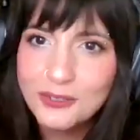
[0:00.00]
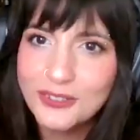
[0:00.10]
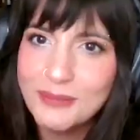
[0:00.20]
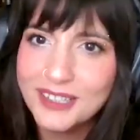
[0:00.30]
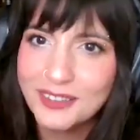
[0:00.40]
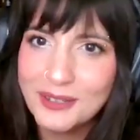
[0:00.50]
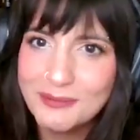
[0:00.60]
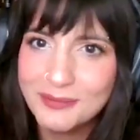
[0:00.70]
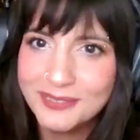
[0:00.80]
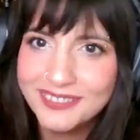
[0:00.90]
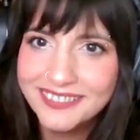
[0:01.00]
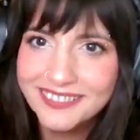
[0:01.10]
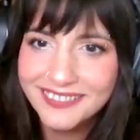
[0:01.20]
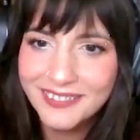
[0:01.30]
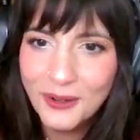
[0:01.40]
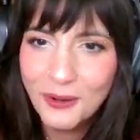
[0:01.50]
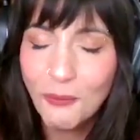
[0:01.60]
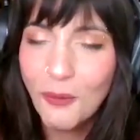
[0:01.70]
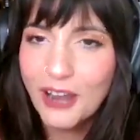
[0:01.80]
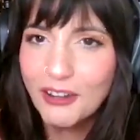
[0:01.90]
euphemism?
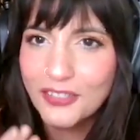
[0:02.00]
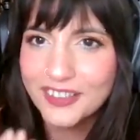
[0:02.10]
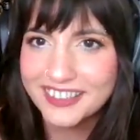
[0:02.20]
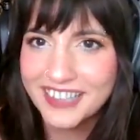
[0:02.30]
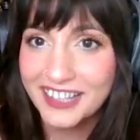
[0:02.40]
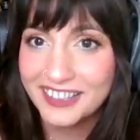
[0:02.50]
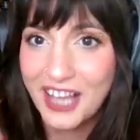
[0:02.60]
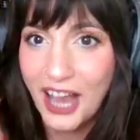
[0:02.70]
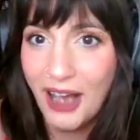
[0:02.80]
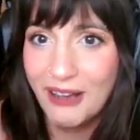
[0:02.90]
Where are the snakes